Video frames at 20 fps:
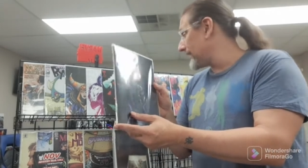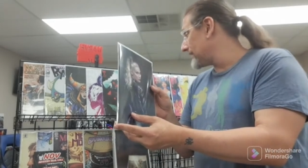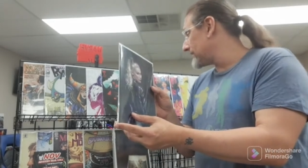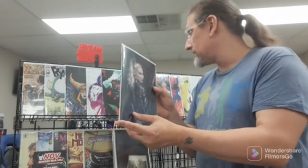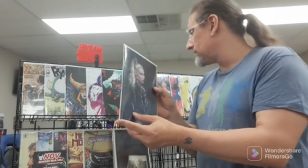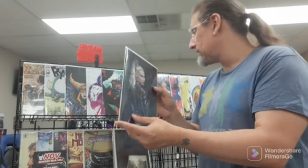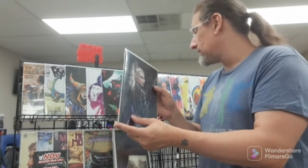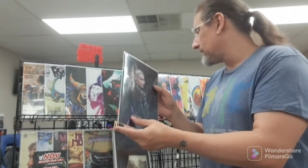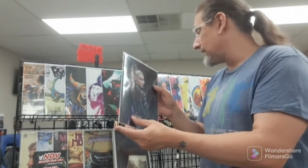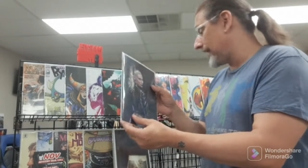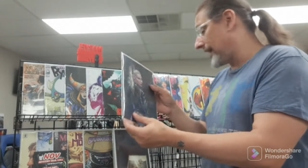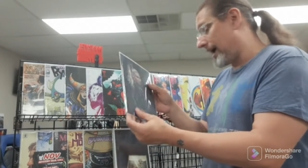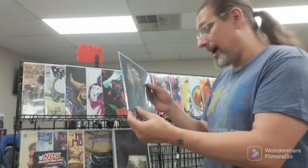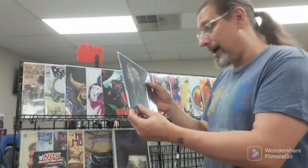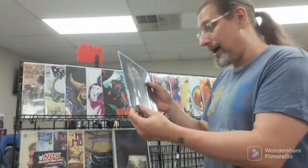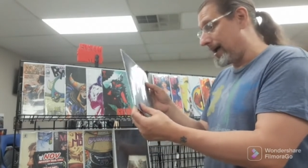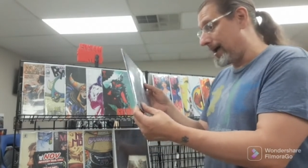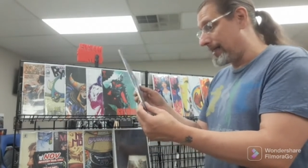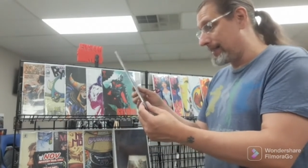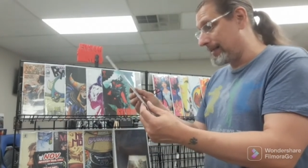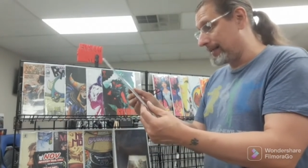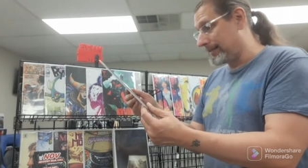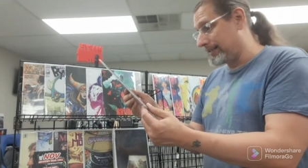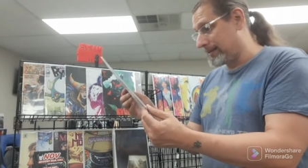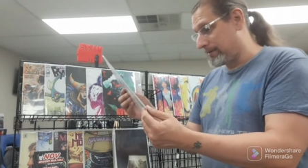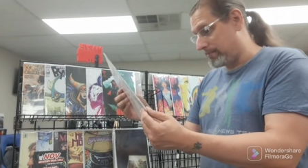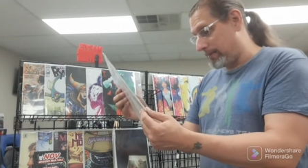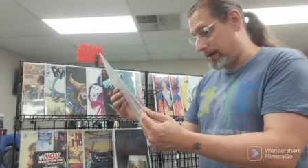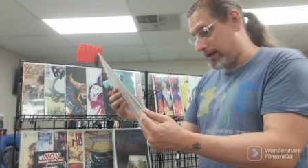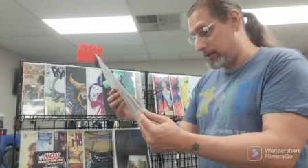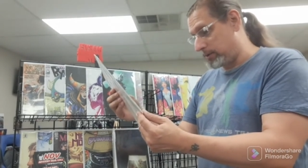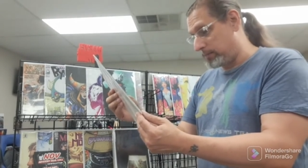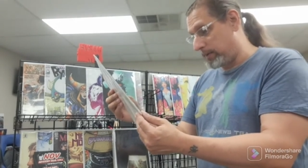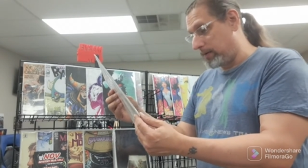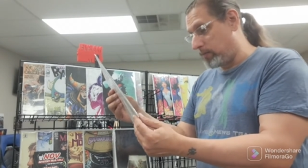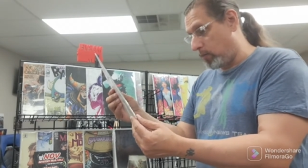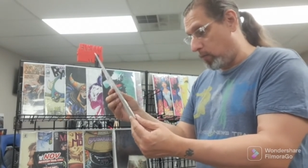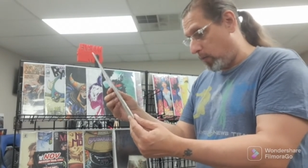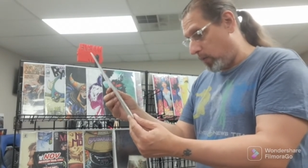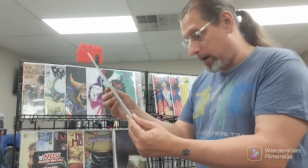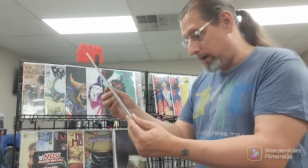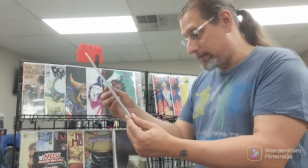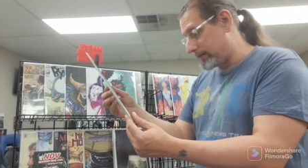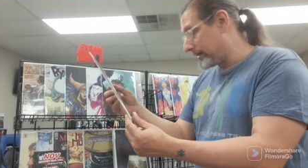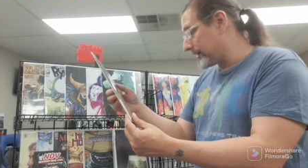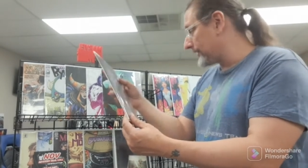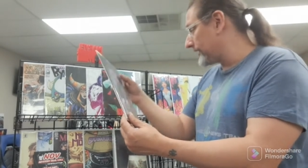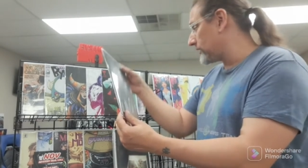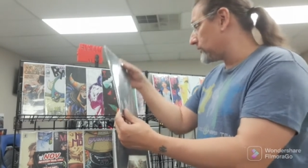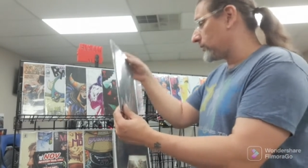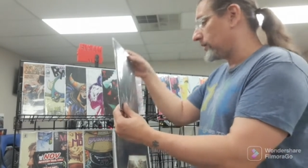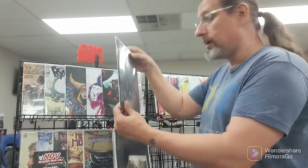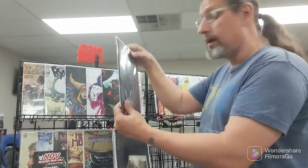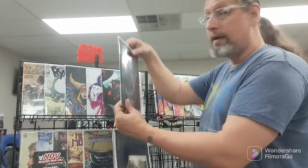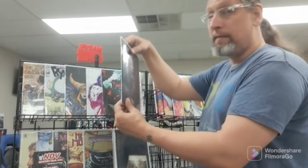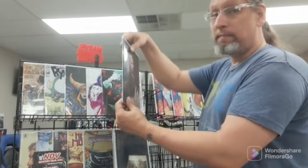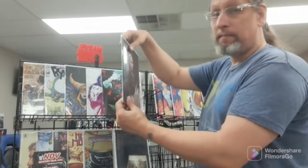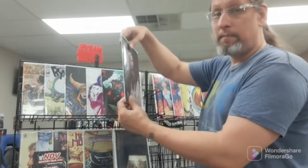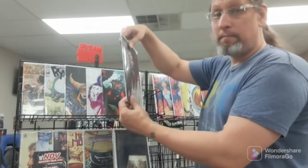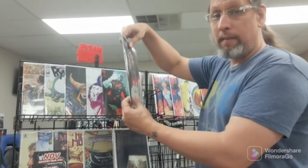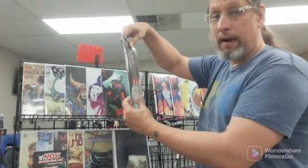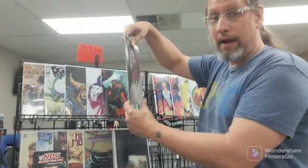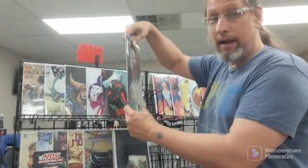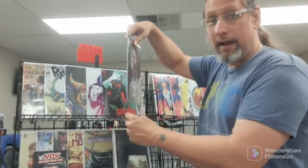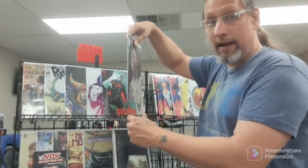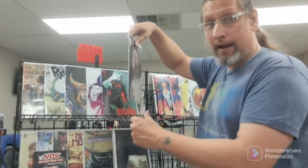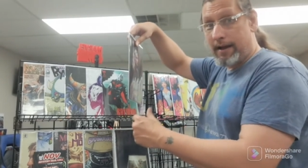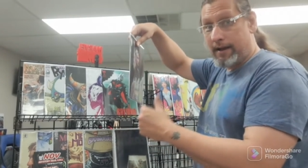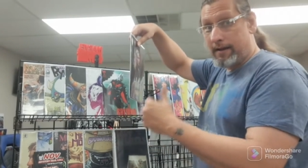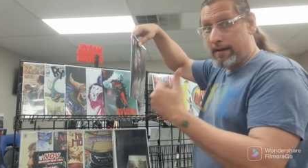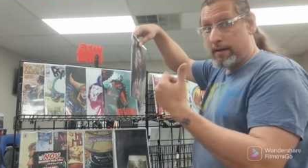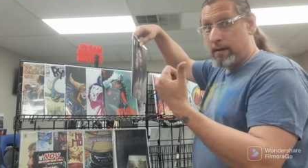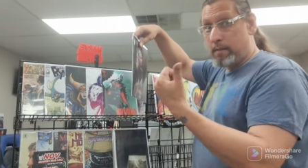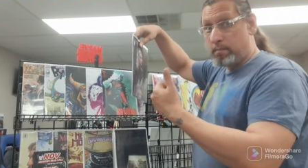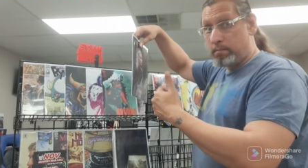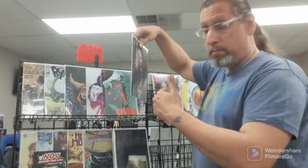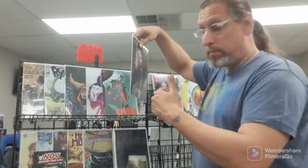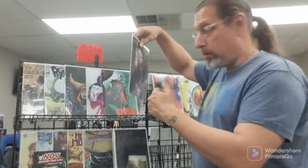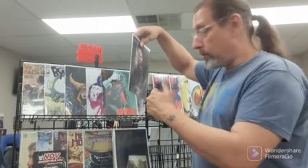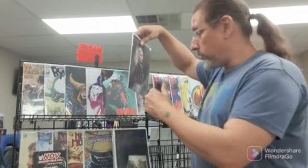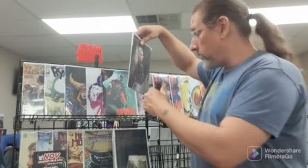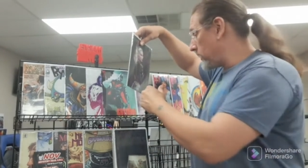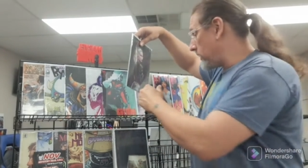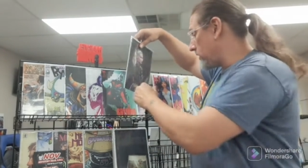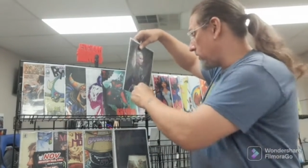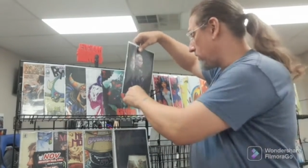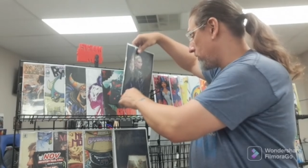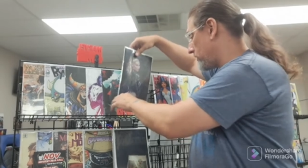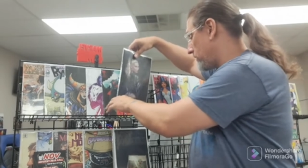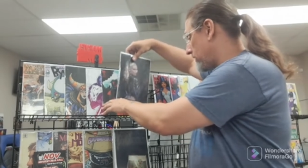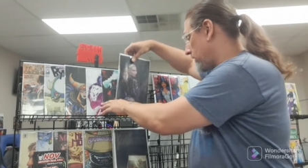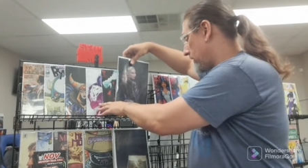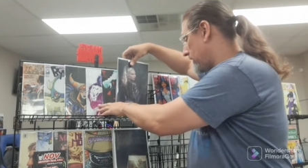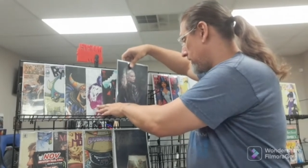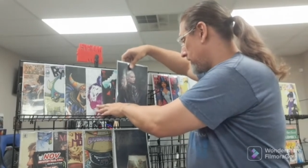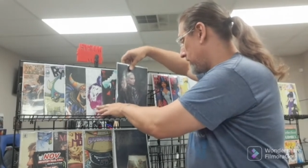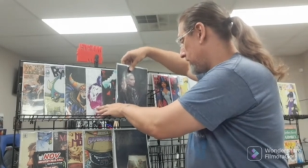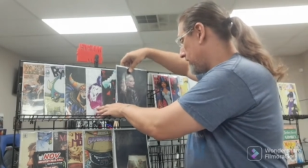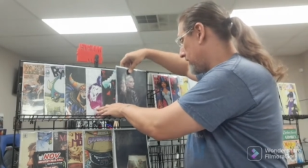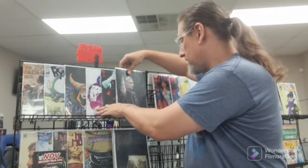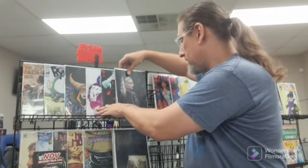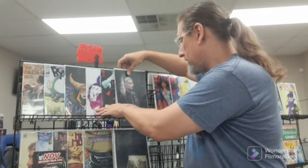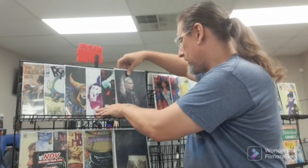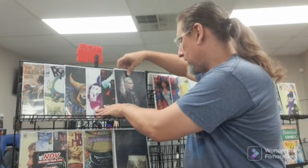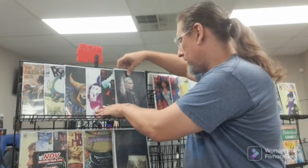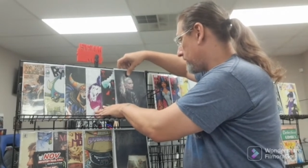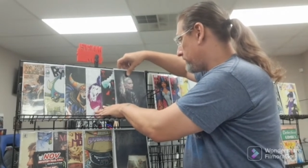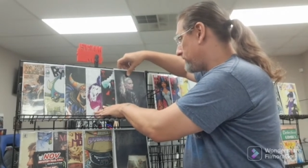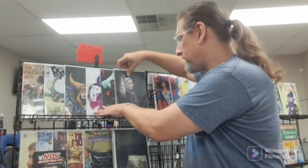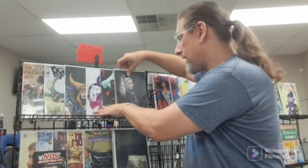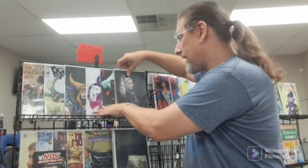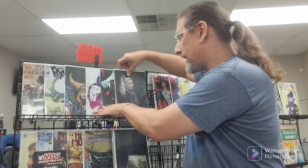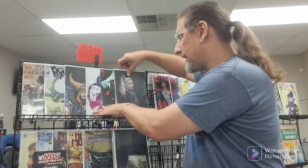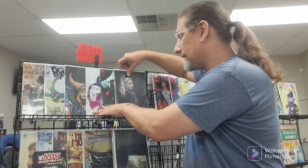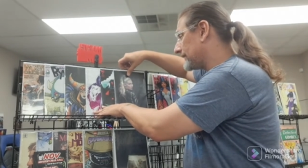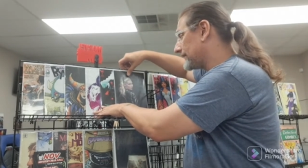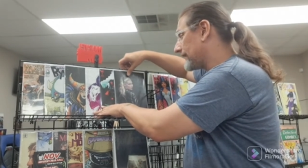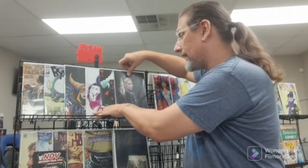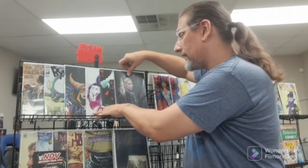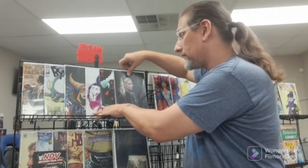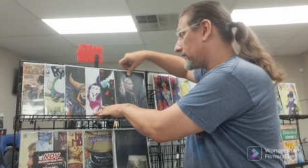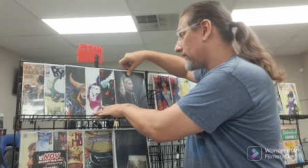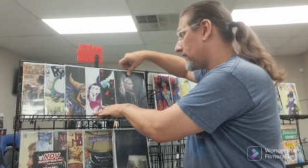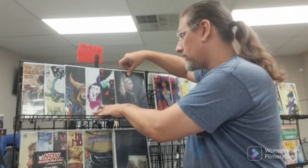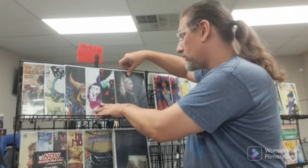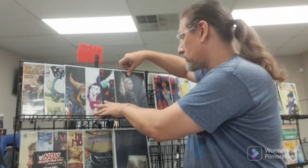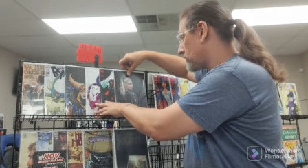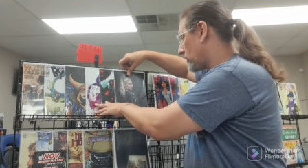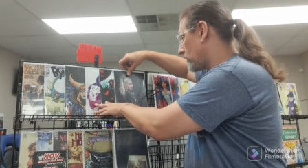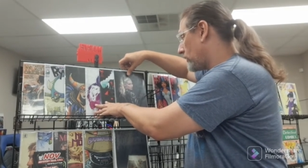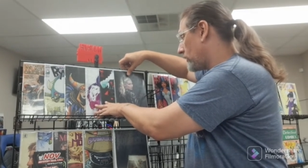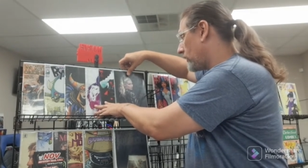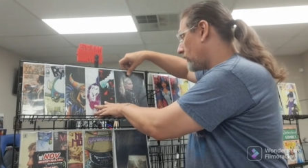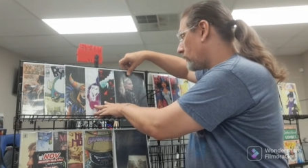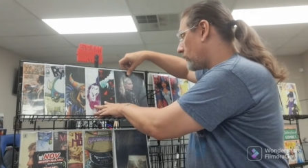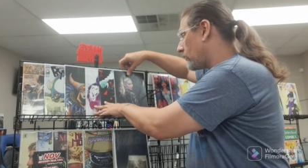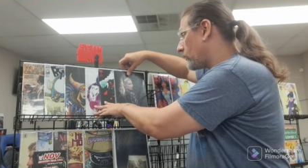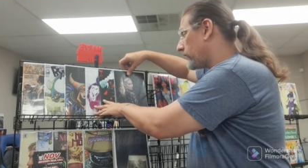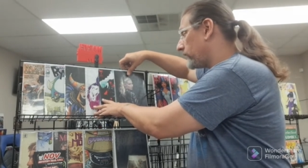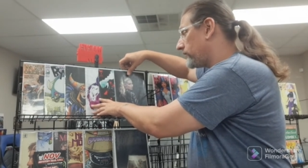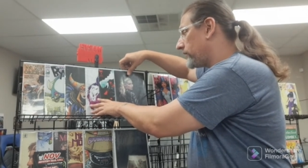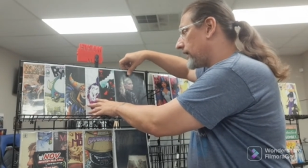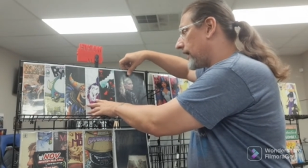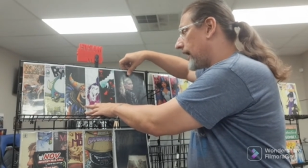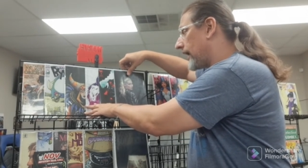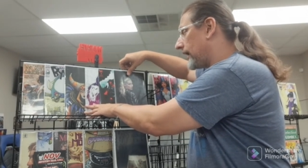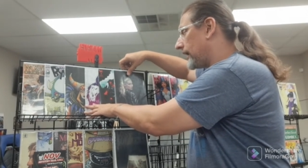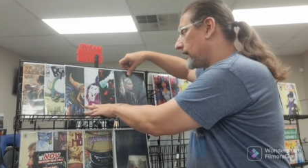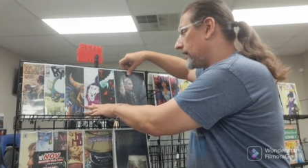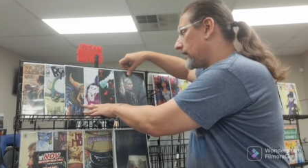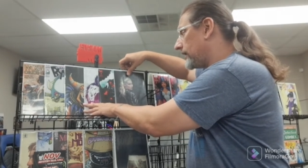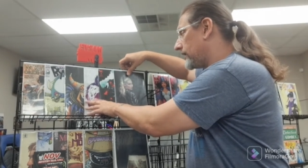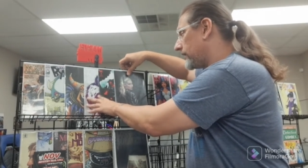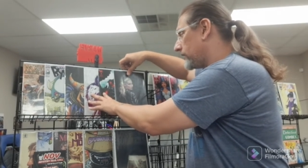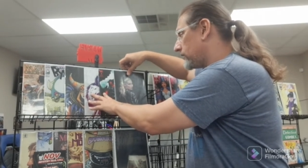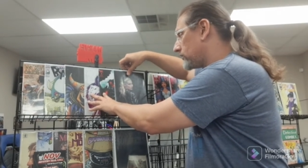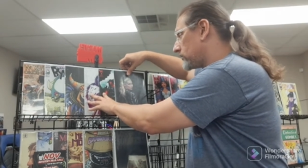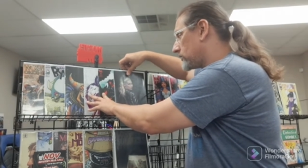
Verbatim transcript: That's that, I, I, think somebody's been wanting this one. My uh, Parrillo uh, uh, fans out there. So look what we've got here.